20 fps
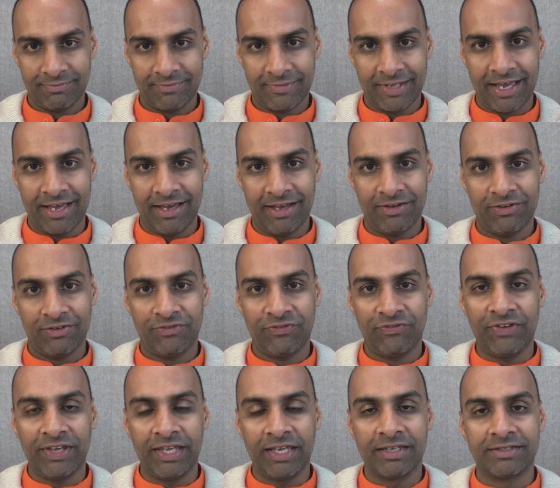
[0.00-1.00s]
Yeah,
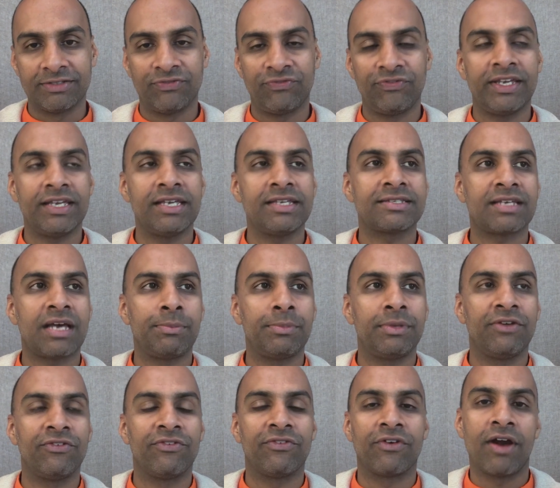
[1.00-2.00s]
fears. Fears come
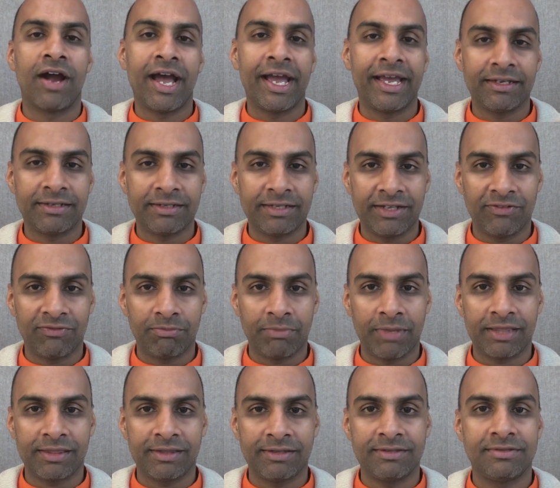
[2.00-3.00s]
in a variety of
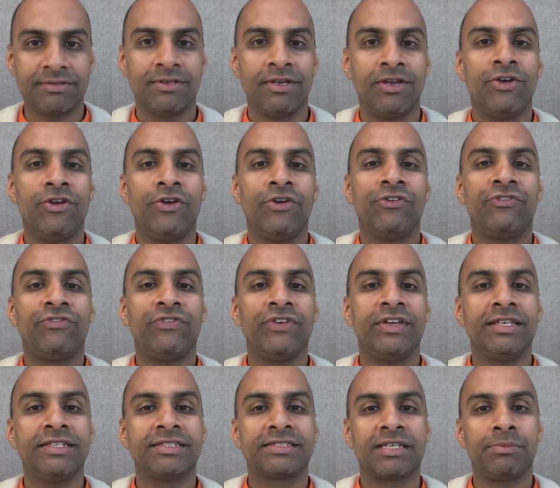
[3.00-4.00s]
methods.
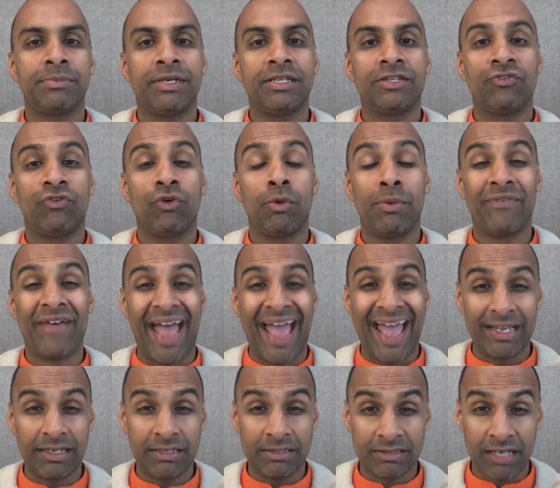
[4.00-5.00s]
Fears can be in the form of
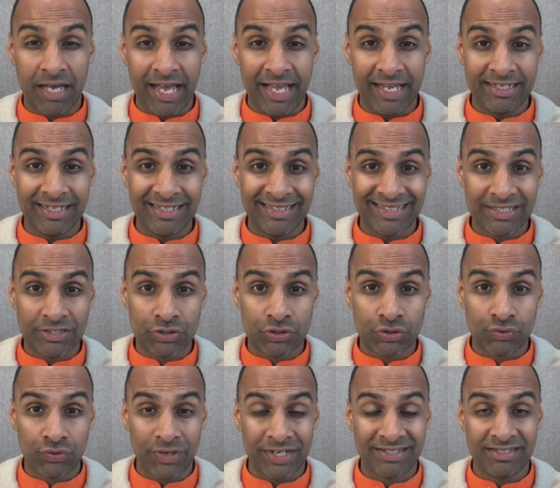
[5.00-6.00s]
anxieties and
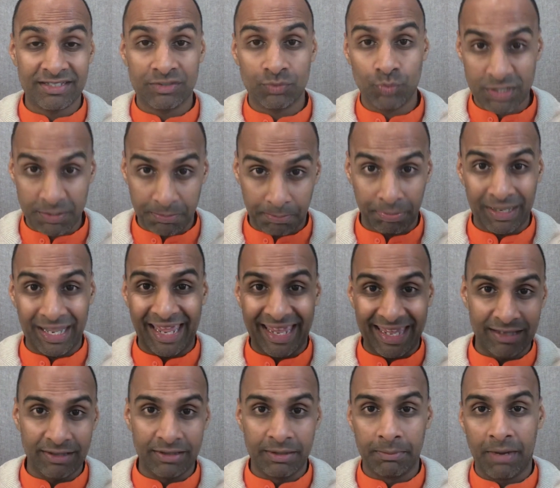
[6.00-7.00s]
stresses which
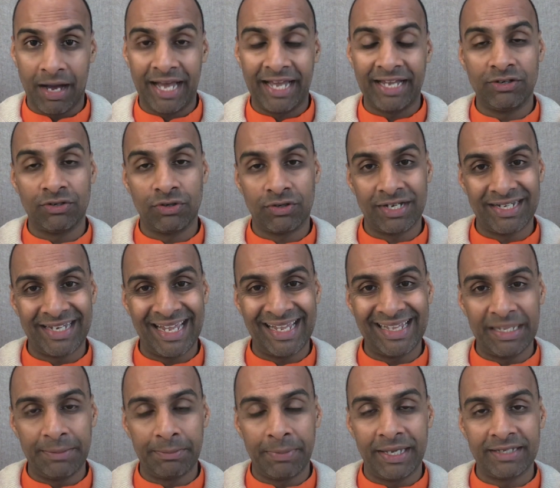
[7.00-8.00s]
plague the mind on a
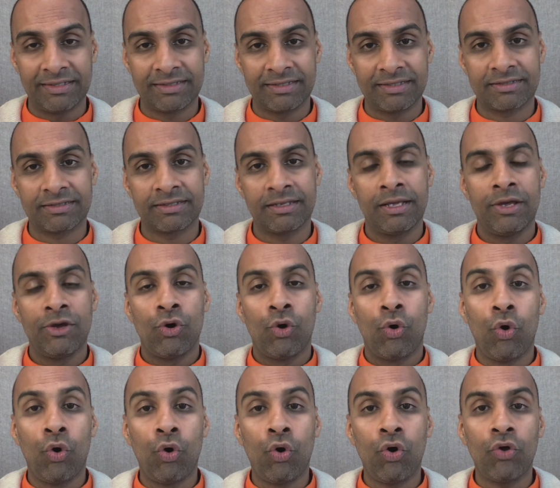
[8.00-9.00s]
daily basis,
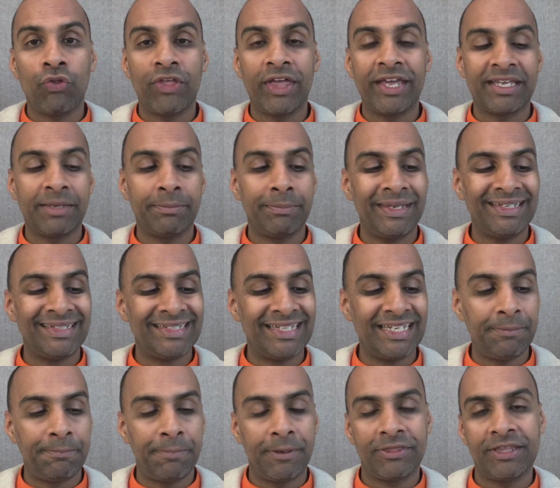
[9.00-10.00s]
or they can be
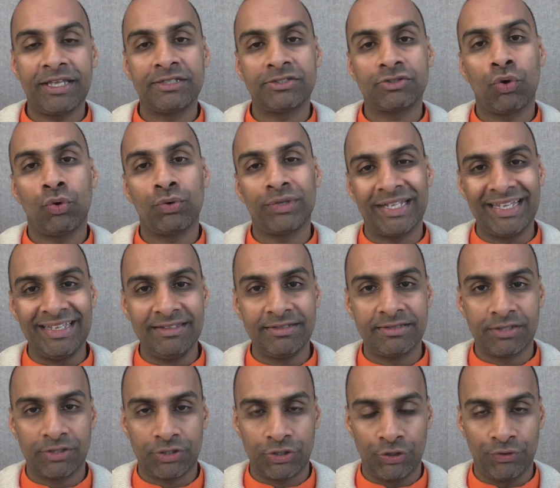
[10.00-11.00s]
deeper things called
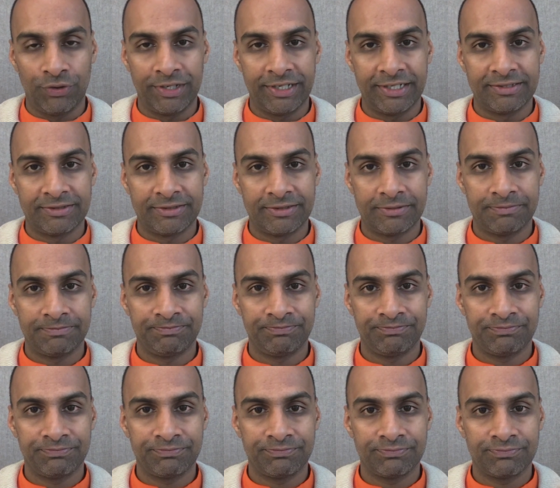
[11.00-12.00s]
insecurities.
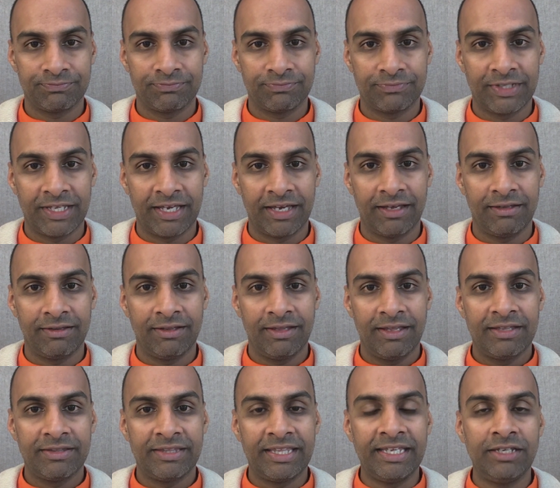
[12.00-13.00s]
Yeah,
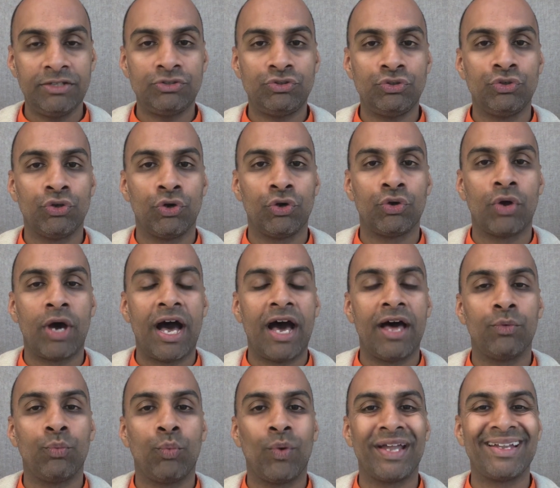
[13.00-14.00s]
things you don't
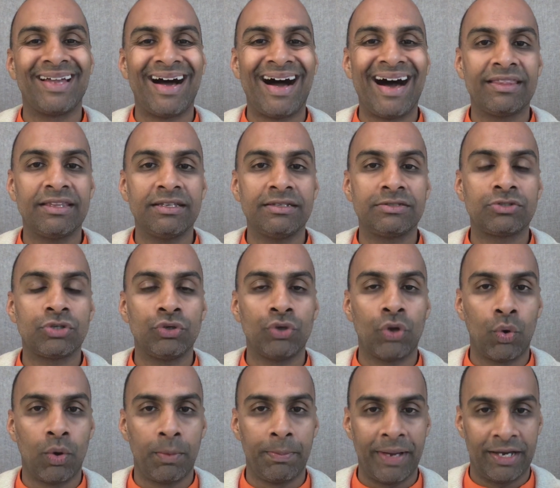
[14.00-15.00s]
want others to
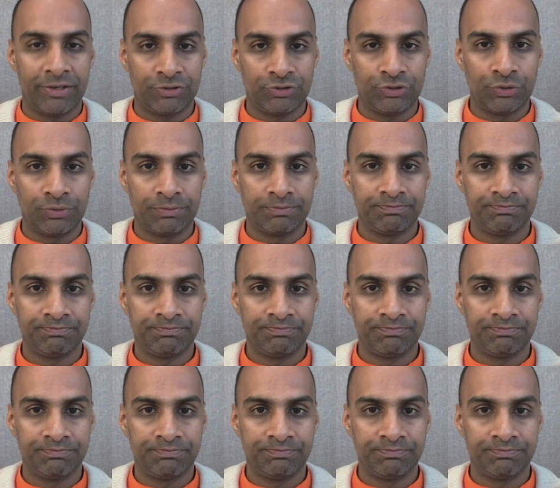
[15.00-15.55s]
know about you.